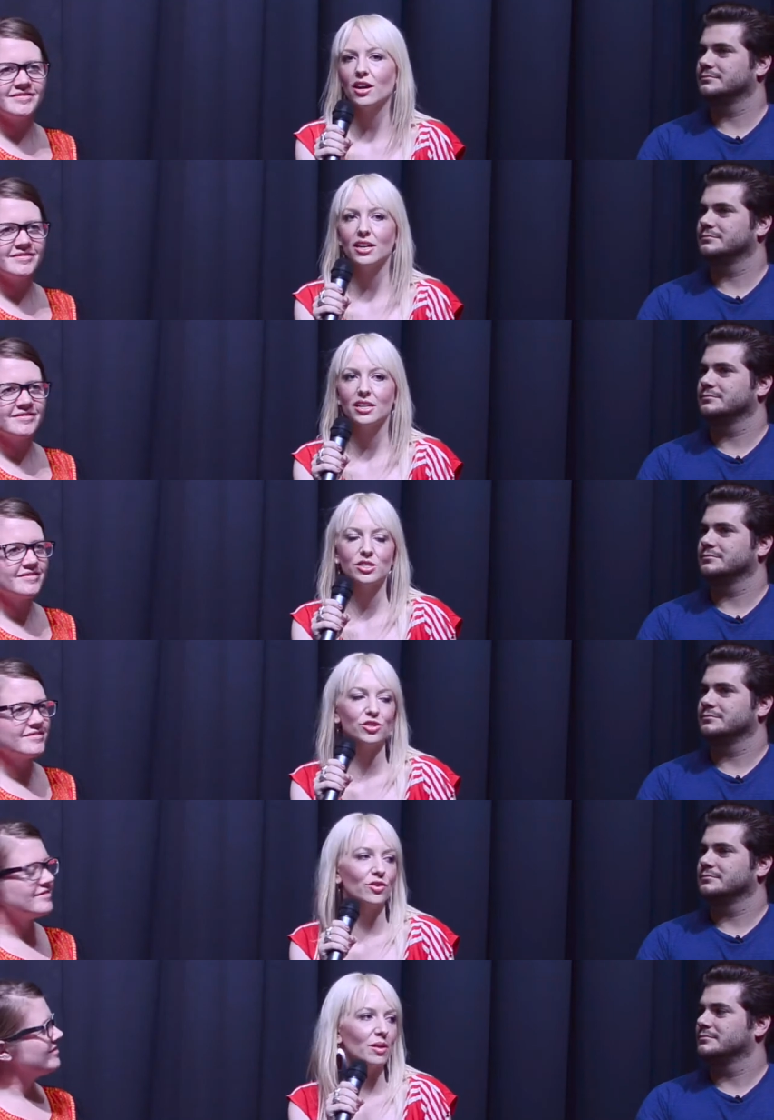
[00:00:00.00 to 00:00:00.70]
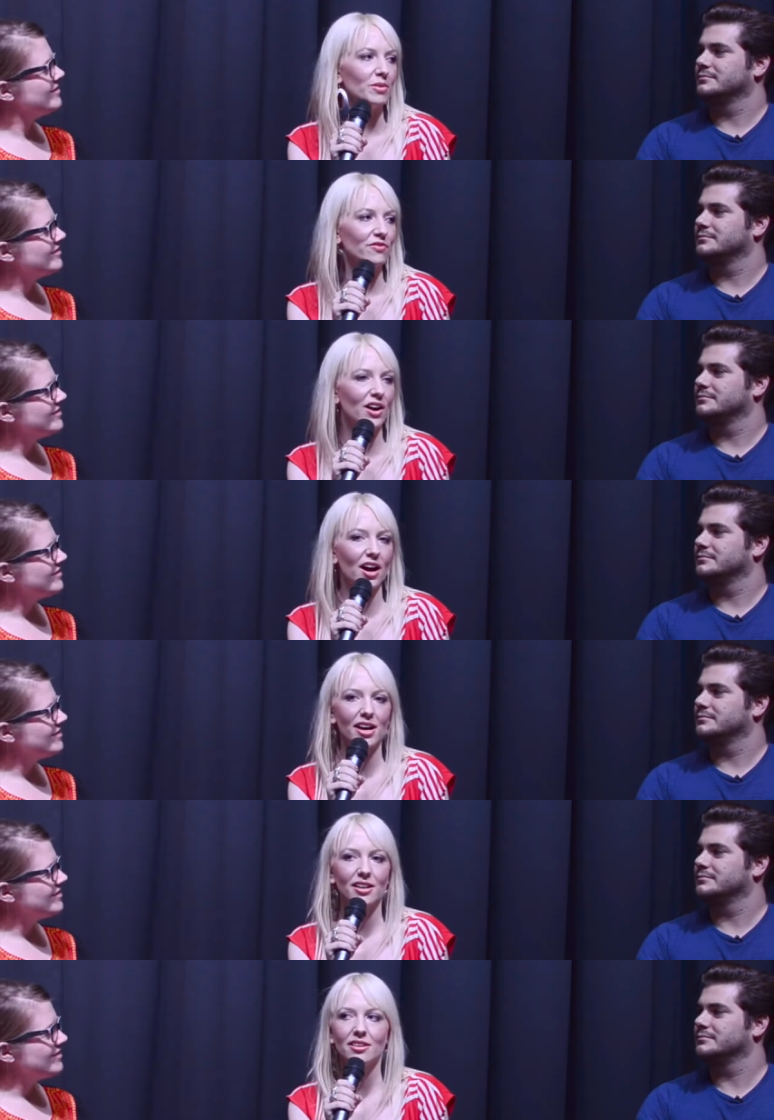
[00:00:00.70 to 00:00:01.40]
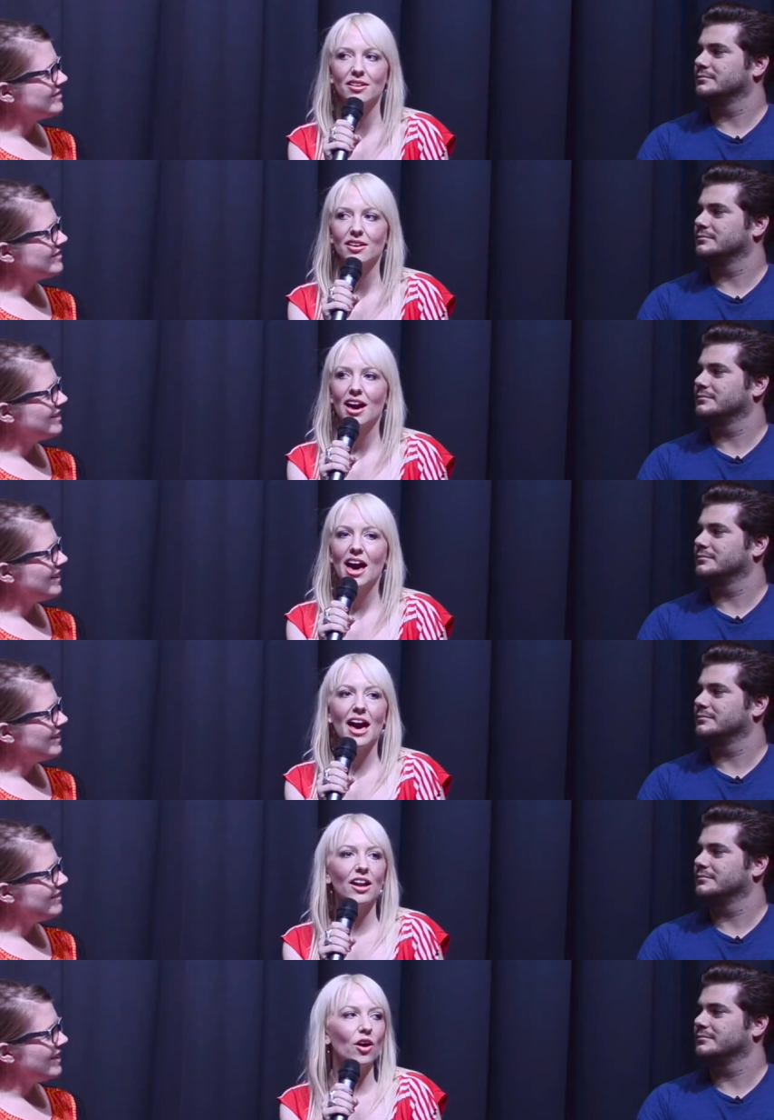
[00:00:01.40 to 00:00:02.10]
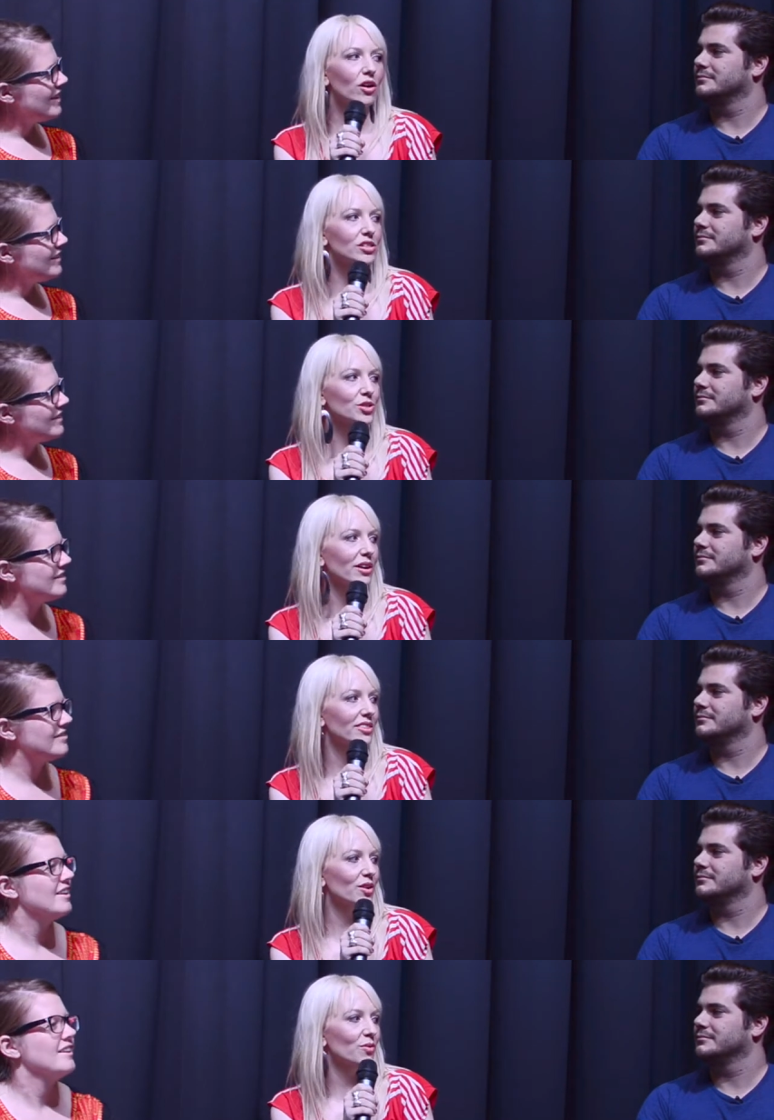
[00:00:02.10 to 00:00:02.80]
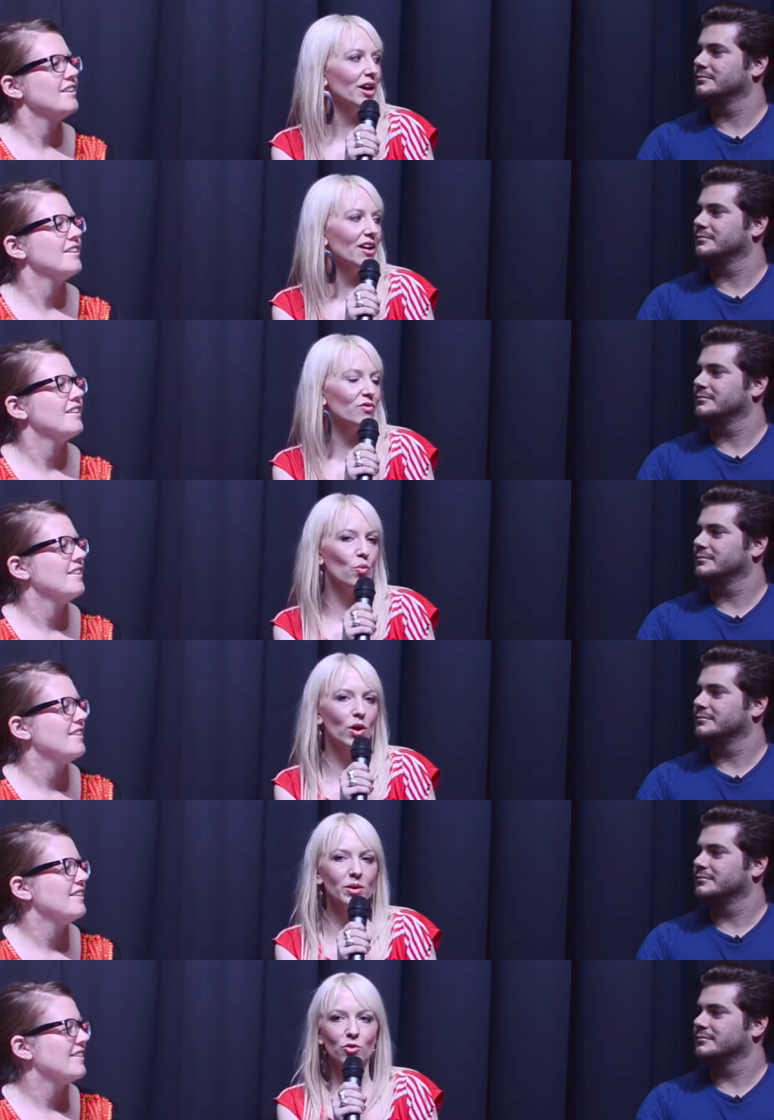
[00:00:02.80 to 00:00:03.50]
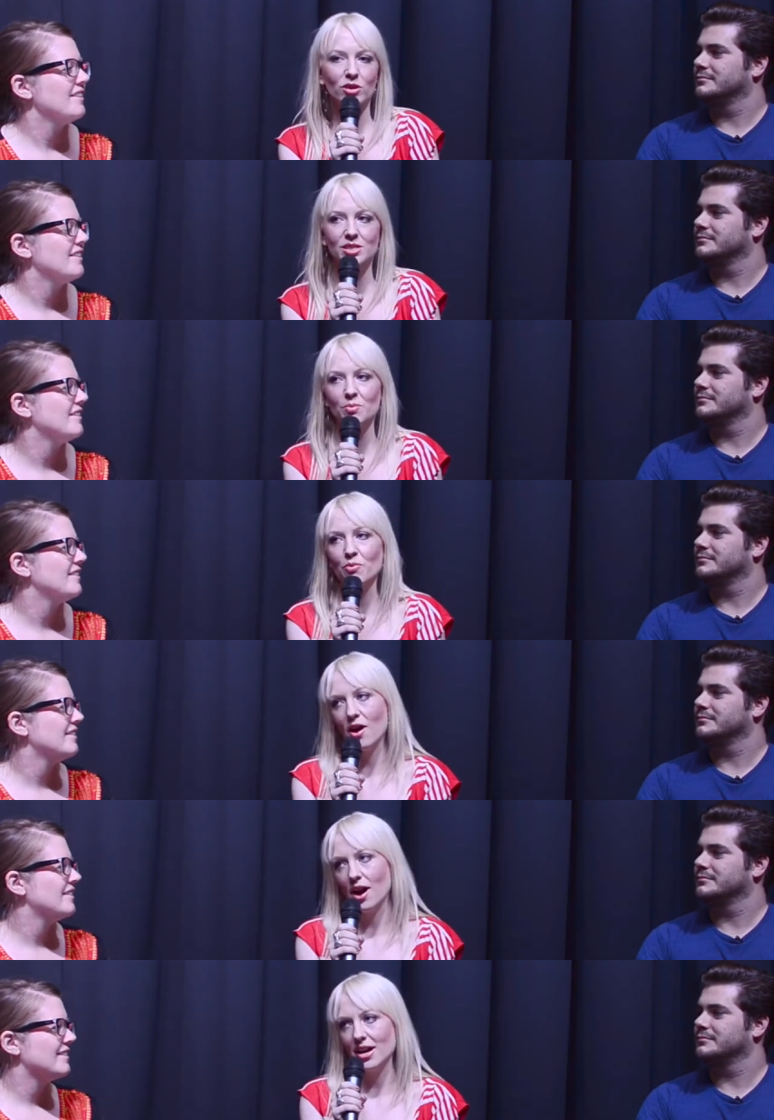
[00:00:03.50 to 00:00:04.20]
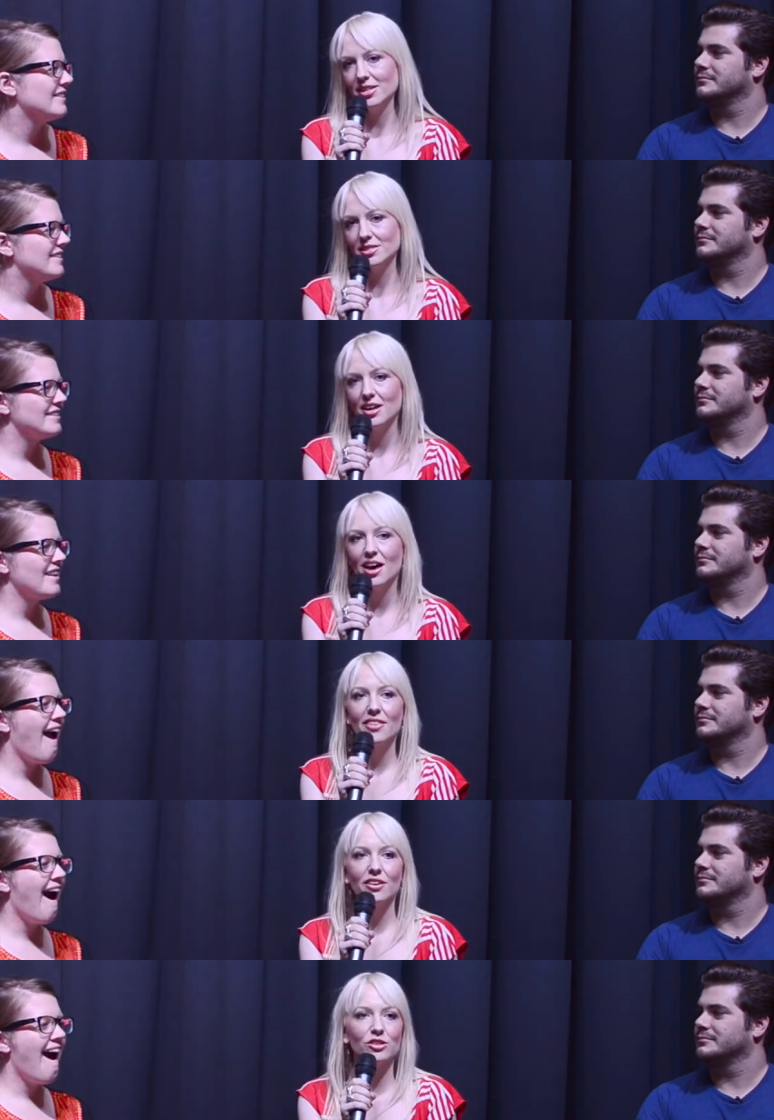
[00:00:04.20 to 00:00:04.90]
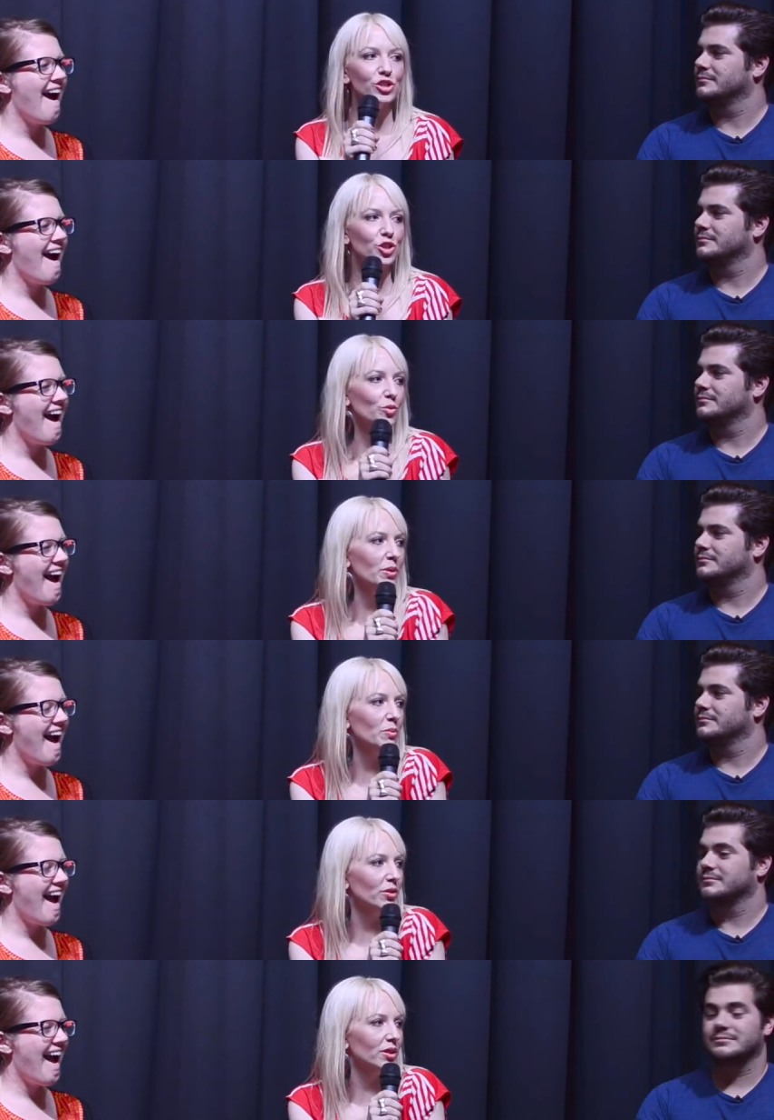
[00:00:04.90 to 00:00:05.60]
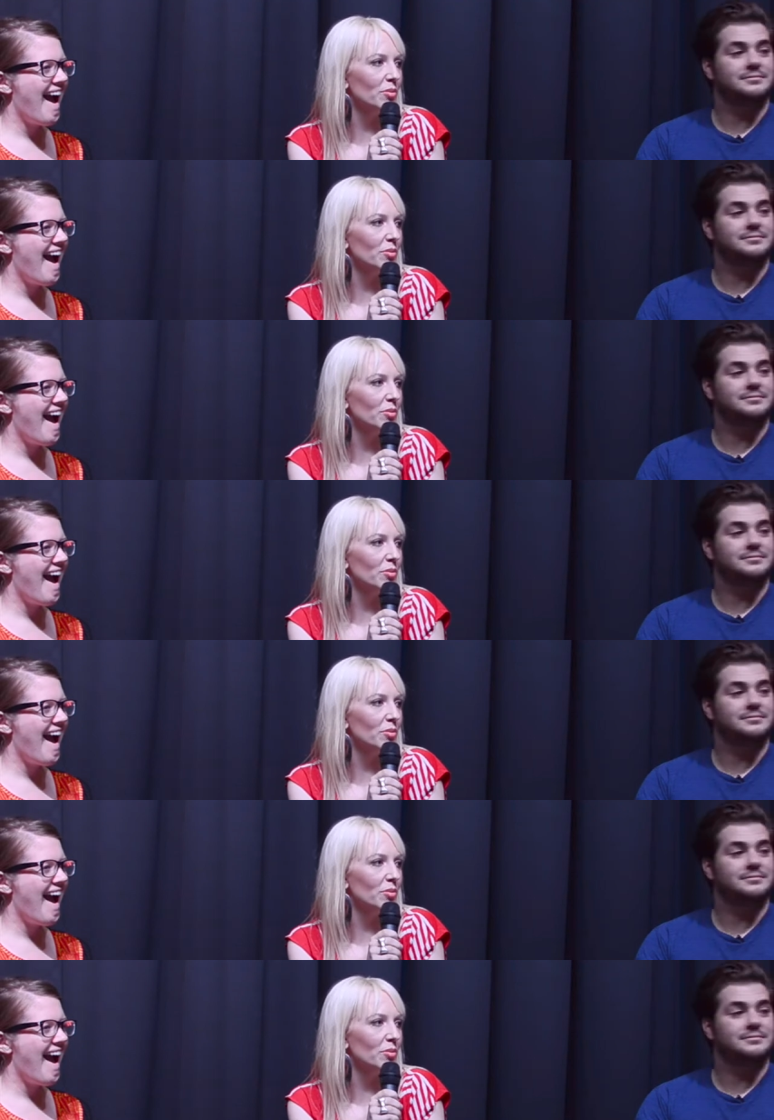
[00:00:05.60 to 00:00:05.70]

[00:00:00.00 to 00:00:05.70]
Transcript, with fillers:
Speaker 1: and Instagram and Vine. And also, I think we have one more surprise. There's two people in the